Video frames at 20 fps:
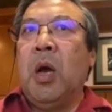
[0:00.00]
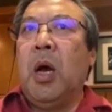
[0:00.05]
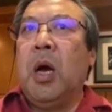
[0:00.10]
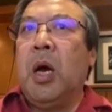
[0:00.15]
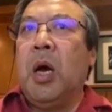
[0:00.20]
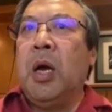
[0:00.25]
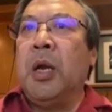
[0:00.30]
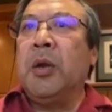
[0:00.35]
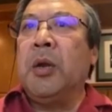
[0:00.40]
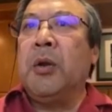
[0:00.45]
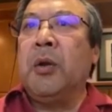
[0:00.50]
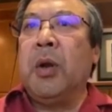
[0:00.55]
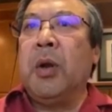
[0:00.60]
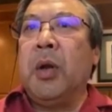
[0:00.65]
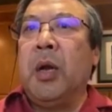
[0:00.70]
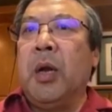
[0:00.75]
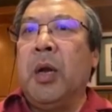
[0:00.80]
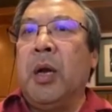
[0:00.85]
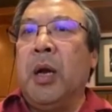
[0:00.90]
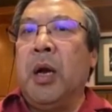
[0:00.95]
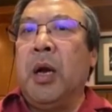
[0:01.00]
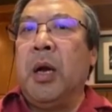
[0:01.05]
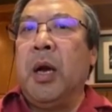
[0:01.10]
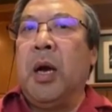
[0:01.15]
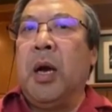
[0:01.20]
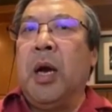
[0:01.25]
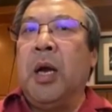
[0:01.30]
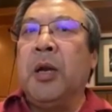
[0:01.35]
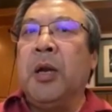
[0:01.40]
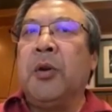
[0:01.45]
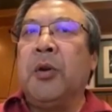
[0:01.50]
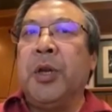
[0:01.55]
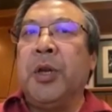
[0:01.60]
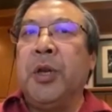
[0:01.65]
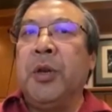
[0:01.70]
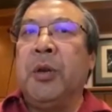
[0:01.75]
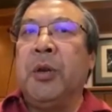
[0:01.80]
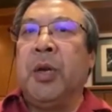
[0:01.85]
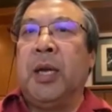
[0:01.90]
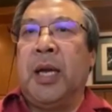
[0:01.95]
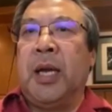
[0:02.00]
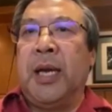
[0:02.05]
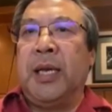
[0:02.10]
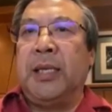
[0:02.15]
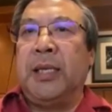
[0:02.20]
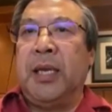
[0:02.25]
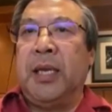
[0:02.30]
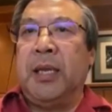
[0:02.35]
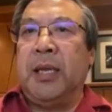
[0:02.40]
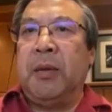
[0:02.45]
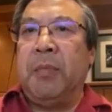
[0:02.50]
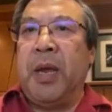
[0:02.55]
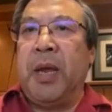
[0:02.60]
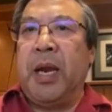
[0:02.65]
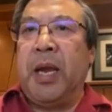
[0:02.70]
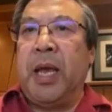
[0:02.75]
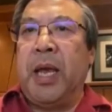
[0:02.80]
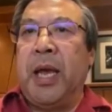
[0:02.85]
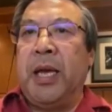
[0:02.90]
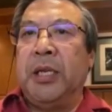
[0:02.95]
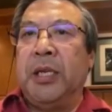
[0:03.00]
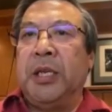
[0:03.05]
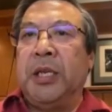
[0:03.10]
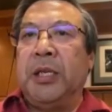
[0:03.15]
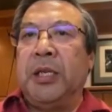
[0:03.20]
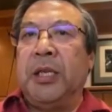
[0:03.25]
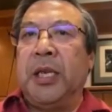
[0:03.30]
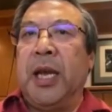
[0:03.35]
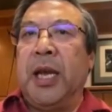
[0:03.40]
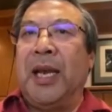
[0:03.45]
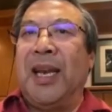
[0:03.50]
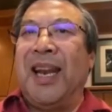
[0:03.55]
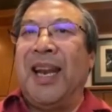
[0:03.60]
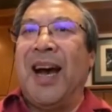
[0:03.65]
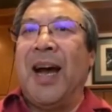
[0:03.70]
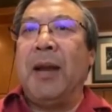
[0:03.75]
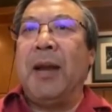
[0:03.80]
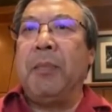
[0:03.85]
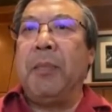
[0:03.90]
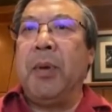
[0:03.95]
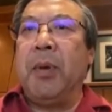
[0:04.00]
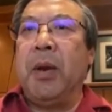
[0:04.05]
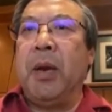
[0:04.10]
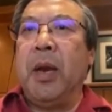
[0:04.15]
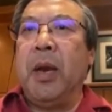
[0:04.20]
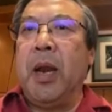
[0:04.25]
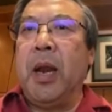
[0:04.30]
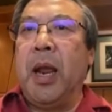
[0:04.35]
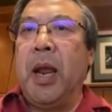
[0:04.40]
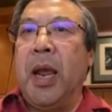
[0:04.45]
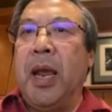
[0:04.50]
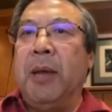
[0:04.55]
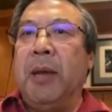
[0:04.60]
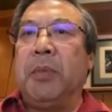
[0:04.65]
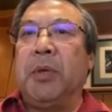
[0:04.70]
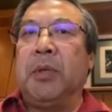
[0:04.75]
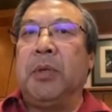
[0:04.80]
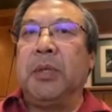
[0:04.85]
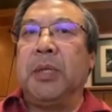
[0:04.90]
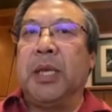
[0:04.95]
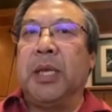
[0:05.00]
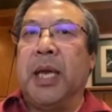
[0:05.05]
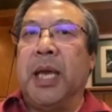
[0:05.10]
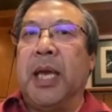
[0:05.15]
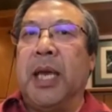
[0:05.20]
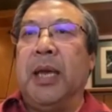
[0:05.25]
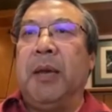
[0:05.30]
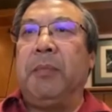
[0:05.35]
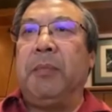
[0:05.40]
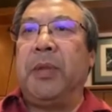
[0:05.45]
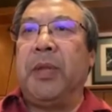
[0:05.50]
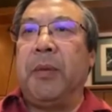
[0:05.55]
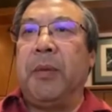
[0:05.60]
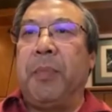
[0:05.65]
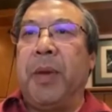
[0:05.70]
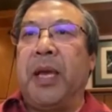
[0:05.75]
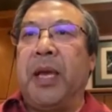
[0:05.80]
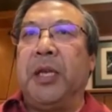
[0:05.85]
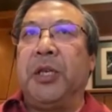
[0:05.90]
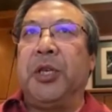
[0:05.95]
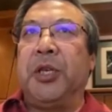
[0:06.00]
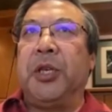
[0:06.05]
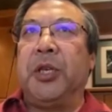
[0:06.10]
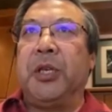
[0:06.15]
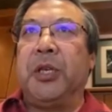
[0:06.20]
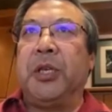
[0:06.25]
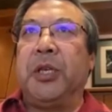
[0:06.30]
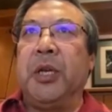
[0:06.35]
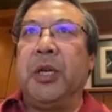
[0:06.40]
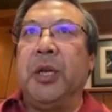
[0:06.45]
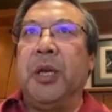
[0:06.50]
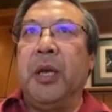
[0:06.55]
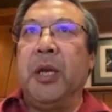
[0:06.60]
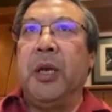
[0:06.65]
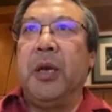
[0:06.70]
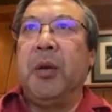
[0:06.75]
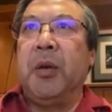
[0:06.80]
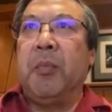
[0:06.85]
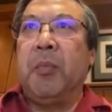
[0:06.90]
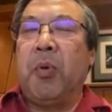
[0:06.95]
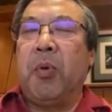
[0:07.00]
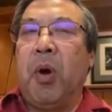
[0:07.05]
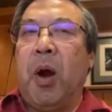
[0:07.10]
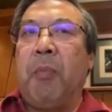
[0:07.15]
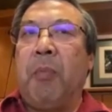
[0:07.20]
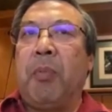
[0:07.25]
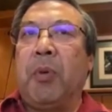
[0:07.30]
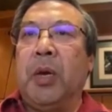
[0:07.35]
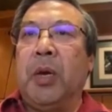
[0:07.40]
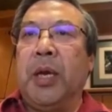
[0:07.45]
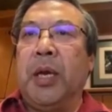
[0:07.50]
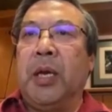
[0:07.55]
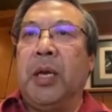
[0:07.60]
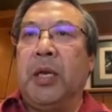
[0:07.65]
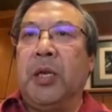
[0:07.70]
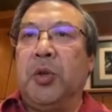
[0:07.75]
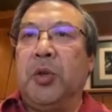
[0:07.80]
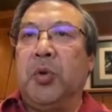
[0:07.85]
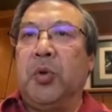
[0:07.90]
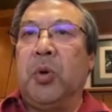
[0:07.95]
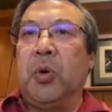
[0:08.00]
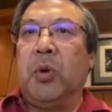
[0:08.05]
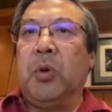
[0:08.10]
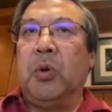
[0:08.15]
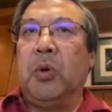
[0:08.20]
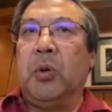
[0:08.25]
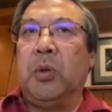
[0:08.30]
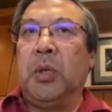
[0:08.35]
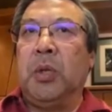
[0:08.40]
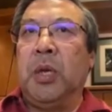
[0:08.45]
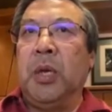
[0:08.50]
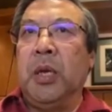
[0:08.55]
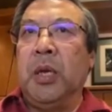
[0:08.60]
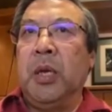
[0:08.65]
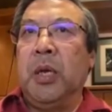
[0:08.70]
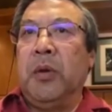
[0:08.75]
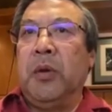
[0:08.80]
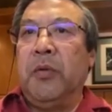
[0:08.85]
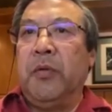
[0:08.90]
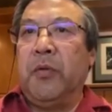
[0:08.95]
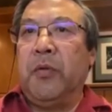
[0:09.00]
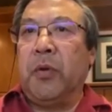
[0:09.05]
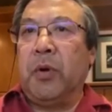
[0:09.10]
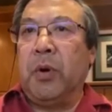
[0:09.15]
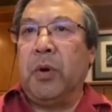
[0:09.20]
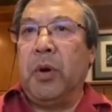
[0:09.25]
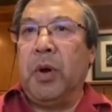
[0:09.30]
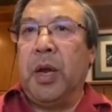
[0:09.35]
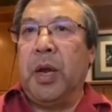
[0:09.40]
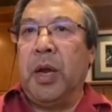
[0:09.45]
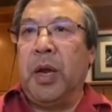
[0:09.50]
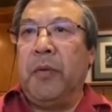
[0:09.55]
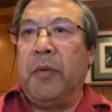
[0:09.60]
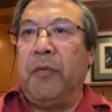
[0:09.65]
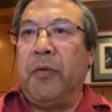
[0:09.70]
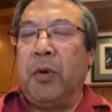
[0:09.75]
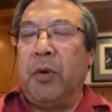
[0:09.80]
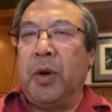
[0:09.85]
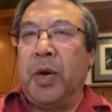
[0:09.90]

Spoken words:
underutilizing the medications and not able to keep the patient properly controlled for